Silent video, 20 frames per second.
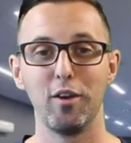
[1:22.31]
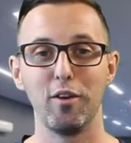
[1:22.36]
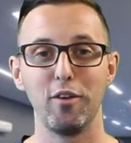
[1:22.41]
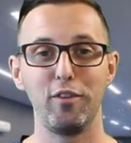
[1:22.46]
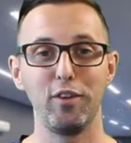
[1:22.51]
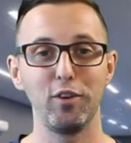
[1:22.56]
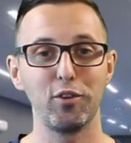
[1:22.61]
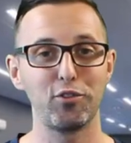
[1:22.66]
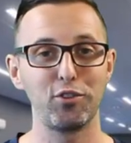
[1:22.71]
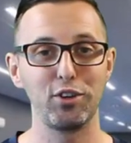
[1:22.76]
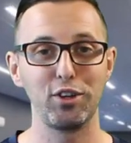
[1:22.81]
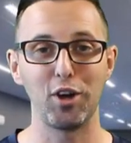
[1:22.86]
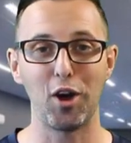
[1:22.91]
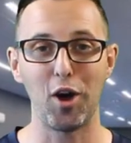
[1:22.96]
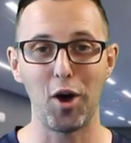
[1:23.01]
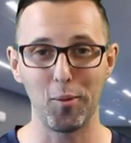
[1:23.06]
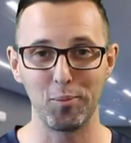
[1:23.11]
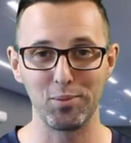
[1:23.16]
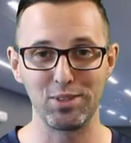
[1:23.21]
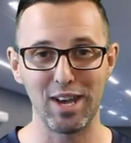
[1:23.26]
Feel free to
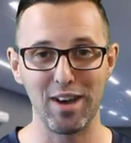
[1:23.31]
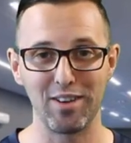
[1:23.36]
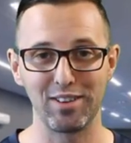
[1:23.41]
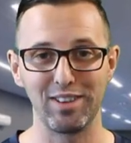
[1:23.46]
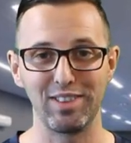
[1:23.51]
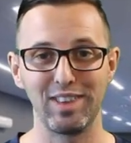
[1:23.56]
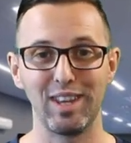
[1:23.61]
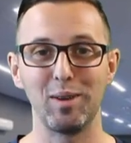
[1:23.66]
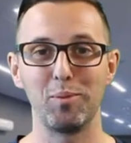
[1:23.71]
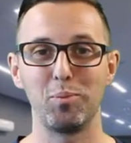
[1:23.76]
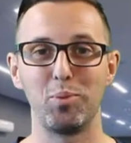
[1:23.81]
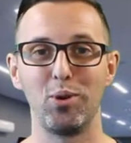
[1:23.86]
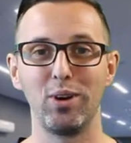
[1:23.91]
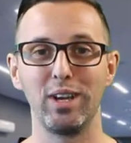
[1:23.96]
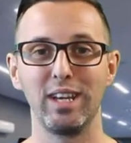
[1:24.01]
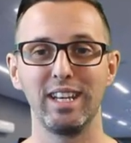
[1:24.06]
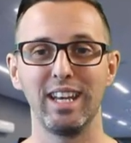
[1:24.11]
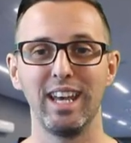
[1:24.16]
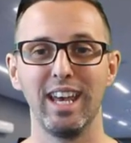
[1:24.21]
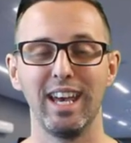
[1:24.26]
opt out at that
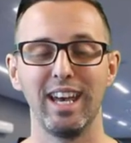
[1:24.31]
point